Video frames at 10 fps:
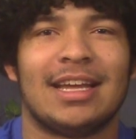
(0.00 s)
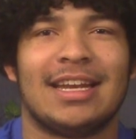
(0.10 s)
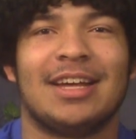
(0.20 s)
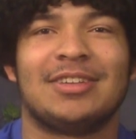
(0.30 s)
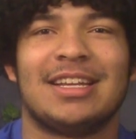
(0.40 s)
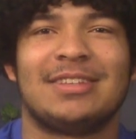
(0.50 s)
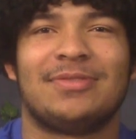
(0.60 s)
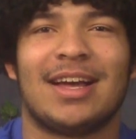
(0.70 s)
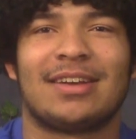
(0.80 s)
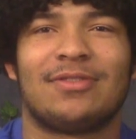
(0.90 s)
And now today's
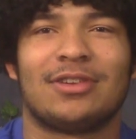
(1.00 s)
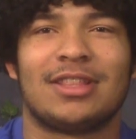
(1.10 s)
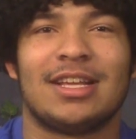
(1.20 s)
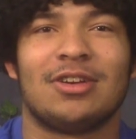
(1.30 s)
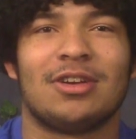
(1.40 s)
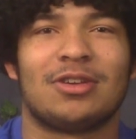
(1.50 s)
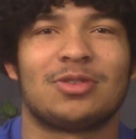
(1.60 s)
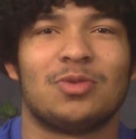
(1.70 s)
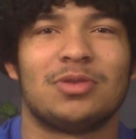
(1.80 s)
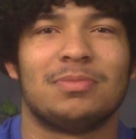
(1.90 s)
fact for Theater in Our
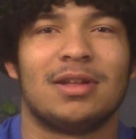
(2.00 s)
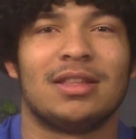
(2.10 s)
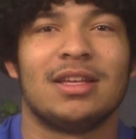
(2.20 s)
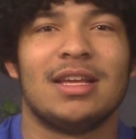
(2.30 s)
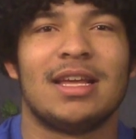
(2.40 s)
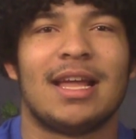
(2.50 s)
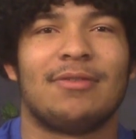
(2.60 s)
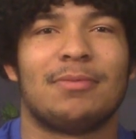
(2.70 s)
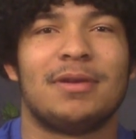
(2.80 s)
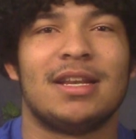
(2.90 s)
Schools Month.
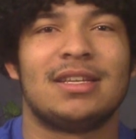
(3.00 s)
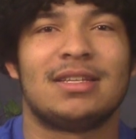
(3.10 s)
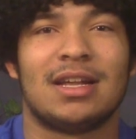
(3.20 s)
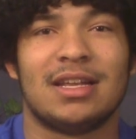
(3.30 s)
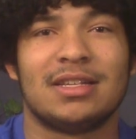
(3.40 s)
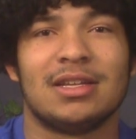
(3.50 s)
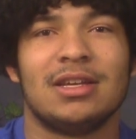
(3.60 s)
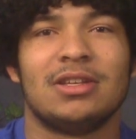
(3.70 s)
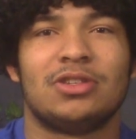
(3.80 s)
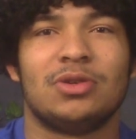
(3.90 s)
In repeated studies,
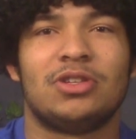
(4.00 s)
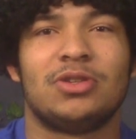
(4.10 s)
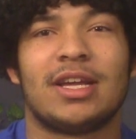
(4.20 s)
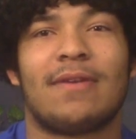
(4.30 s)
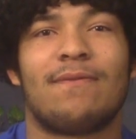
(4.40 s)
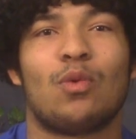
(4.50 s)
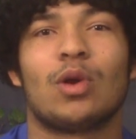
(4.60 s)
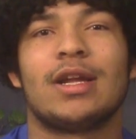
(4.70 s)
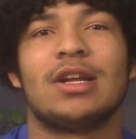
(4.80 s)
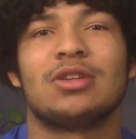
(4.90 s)
students who take
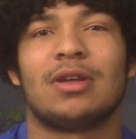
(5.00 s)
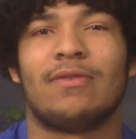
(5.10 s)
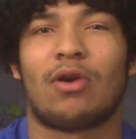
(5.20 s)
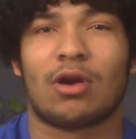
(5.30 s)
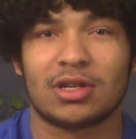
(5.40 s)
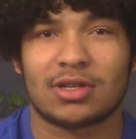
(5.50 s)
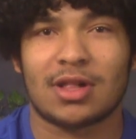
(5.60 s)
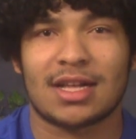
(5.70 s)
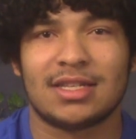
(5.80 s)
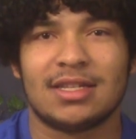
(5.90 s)
four years of arts
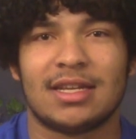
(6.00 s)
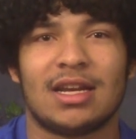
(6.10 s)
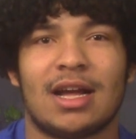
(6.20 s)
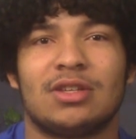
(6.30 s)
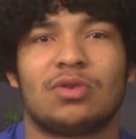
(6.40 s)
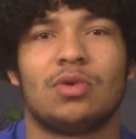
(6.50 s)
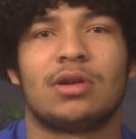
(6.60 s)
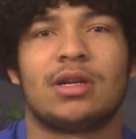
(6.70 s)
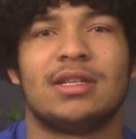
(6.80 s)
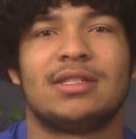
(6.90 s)
classes in high
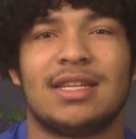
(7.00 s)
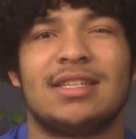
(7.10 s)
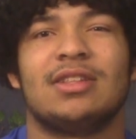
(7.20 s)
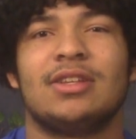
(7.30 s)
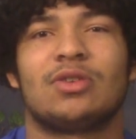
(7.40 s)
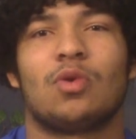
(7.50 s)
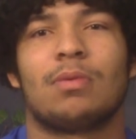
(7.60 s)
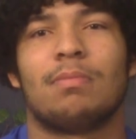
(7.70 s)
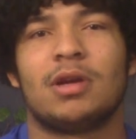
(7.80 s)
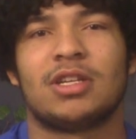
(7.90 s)
school consistently score
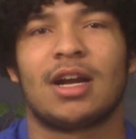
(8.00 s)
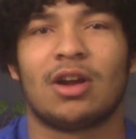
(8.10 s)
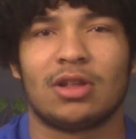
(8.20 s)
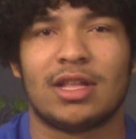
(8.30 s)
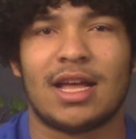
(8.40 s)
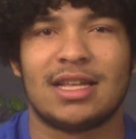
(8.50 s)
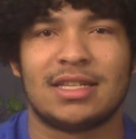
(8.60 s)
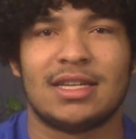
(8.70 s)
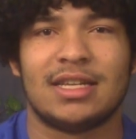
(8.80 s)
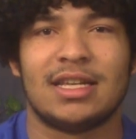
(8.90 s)
much higher on the
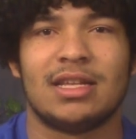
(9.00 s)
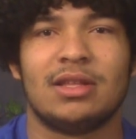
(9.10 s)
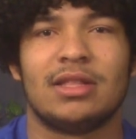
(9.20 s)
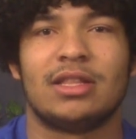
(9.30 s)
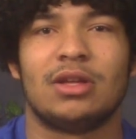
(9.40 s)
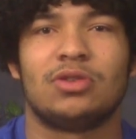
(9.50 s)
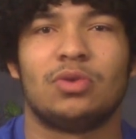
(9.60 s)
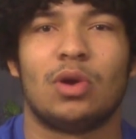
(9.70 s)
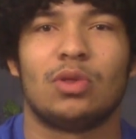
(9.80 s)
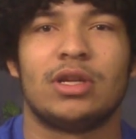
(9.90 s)
SAT than those
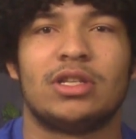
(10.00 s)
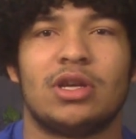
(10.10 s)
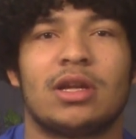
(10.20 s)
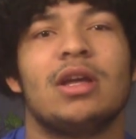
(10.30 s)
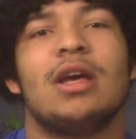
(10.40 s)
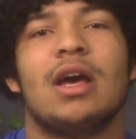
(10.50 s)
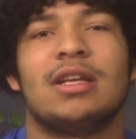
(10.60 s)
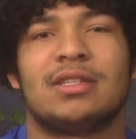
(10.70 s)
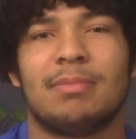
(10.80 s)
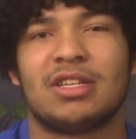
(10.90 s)
who only took a
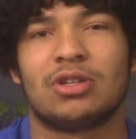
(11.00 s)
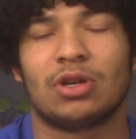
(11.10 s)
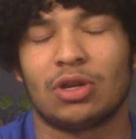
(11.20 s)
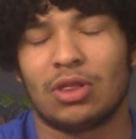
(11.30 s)
semester or